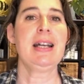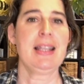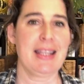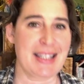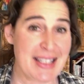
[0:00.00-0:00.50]

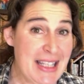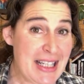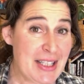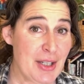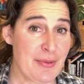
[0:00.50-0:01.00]
The
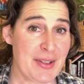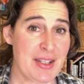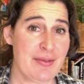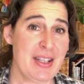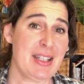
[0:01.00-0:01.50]
slick surface
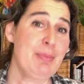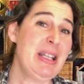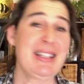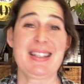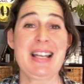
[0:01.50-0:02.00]
of this
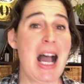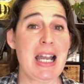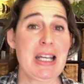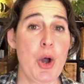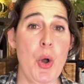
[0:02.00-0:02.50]
means it's not
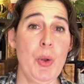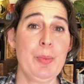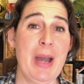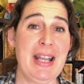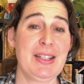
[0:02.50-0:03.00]
going to
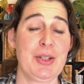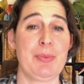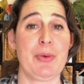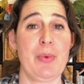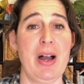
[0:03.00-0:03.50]
hold paint
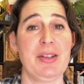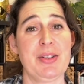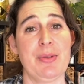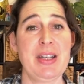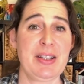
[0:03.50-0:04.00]
super well,
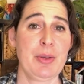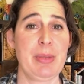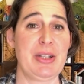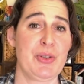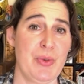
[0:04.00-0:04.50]
so things will
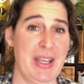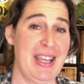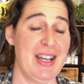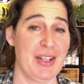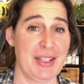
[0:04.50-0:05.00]
be
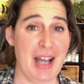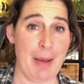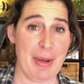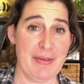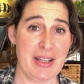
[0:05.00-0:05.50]
streaky on
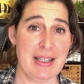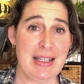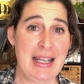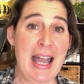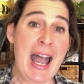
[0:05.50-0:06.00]
top of it.
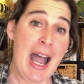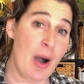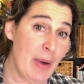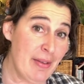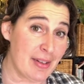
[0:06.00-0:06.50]

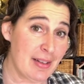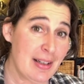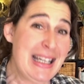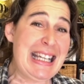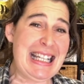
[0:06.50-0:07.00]
However,
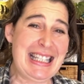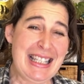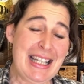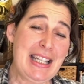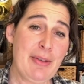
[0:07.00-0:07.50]
it
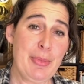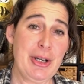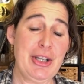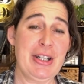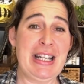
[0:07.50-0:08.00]
does have
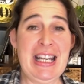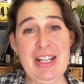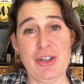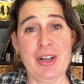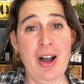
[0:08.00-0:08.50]
pretty good
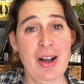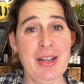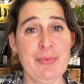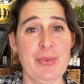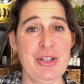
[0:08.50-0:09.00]
adhesion
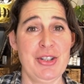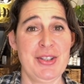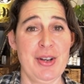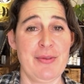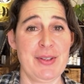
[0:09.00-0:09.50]
on rigid
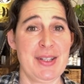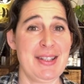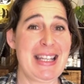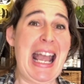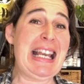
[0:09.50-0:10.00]

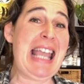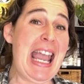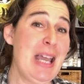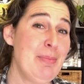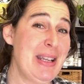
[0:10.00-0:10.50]
surfaces and
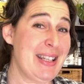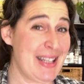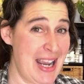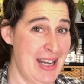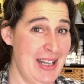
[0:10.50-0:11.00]
can be
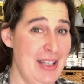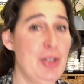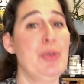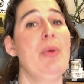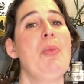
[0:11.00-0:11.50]

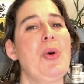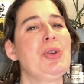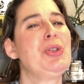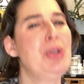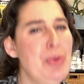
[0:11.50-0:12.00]
sanded to a more
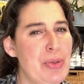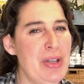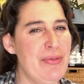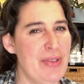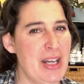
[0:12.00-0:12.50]

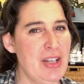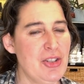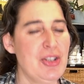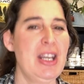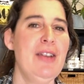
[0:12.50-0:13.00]
toothy
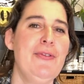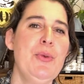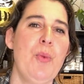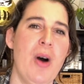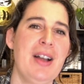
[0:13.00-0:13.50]
finish if you
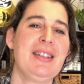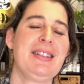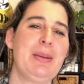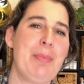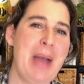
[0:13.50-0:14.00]
want
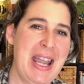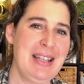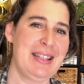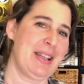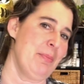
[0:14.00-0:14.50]
to
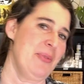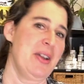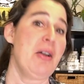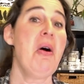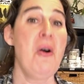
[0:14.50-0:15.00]
paint
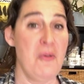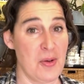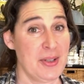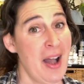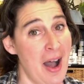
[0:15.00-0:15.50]
something
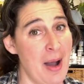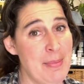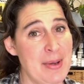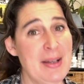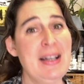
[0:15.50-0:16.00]
over
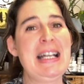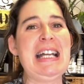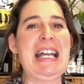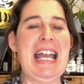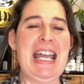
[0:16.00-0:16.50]
top
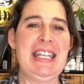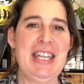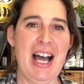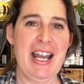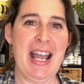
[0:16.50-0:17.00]
and
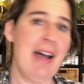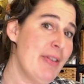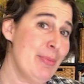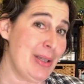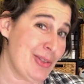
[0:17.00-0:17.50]
not have
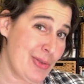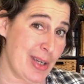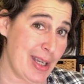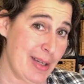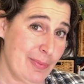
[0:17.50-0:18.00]
it be
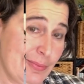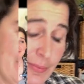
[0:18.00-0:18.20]
streaky.